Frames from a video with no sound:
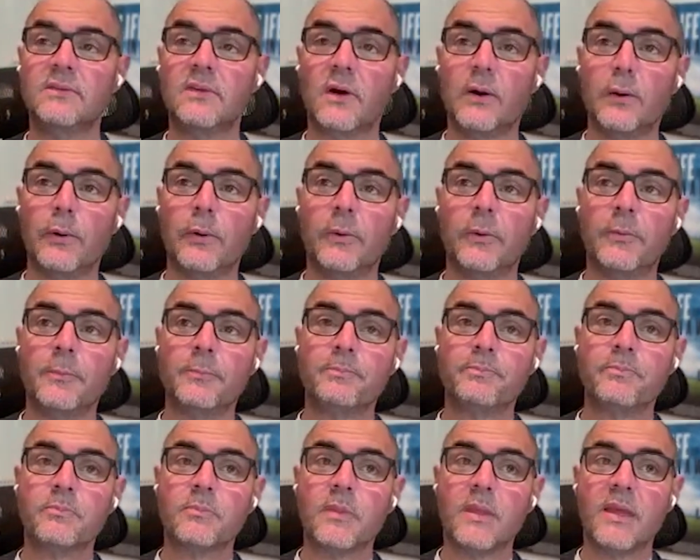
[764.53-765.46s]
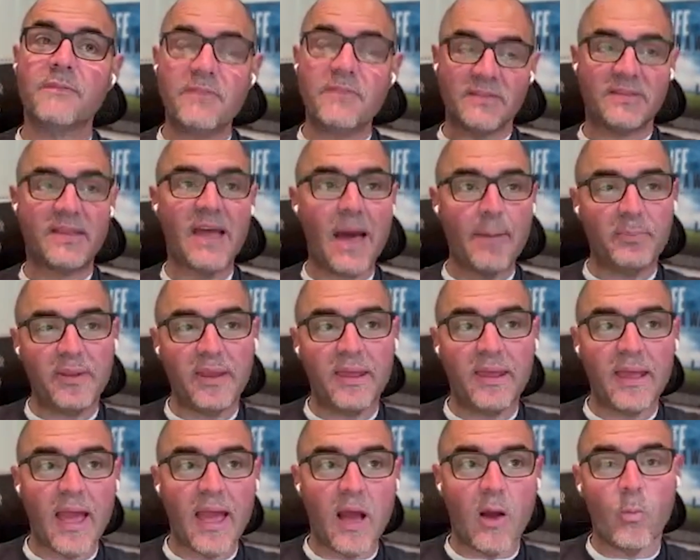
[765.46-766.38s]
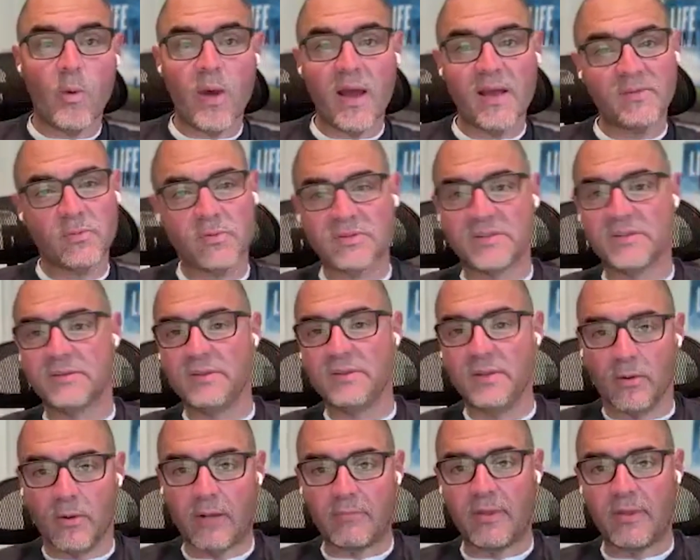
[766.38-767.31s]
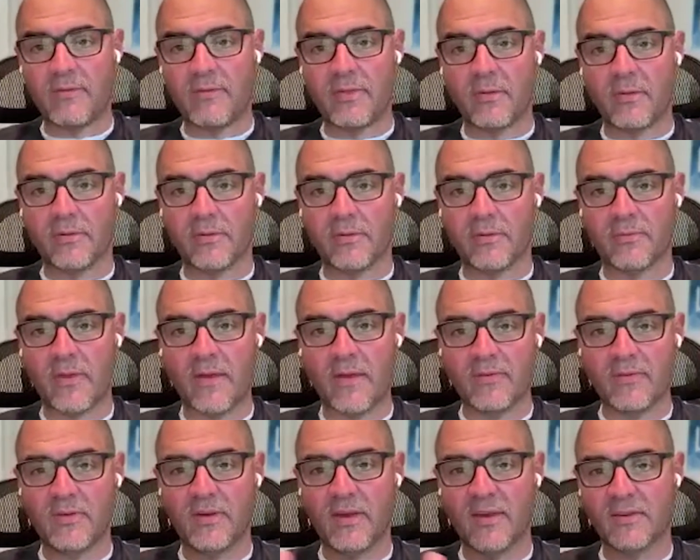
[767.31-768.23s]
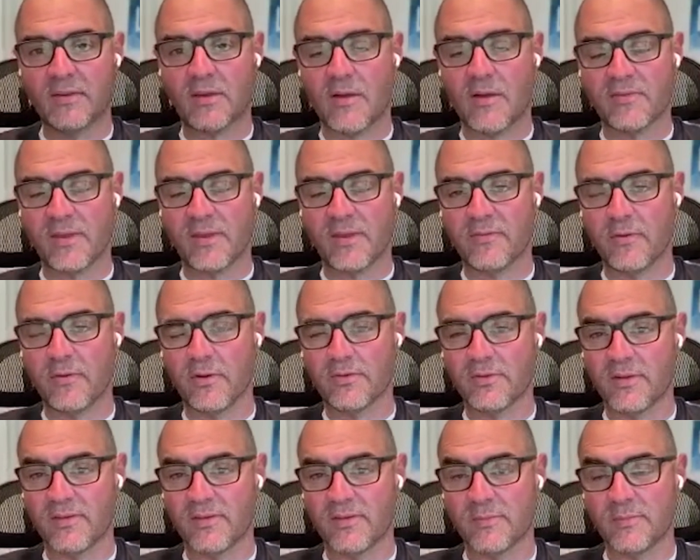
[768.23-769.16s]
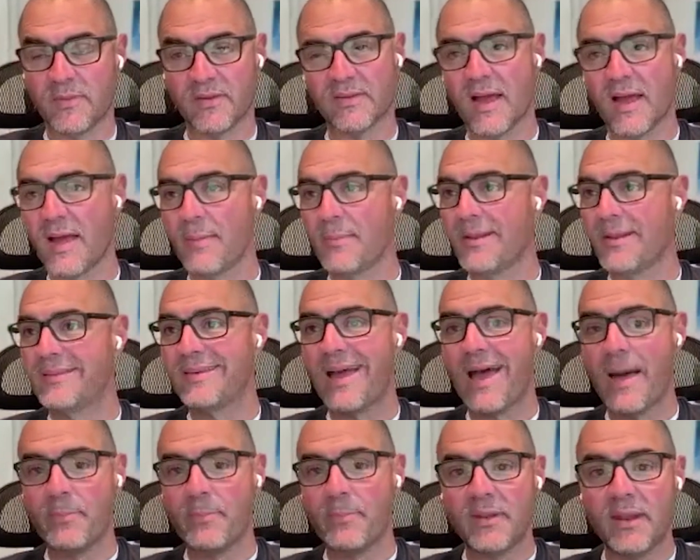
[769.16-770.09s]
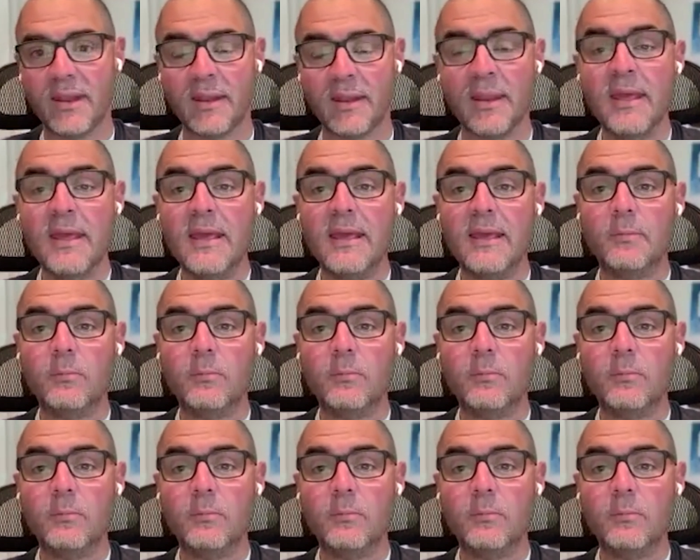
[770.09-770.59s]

So if it's happening out west, which is, if there's a FCS conference I focus on, it's the Big Sky, but it's happening,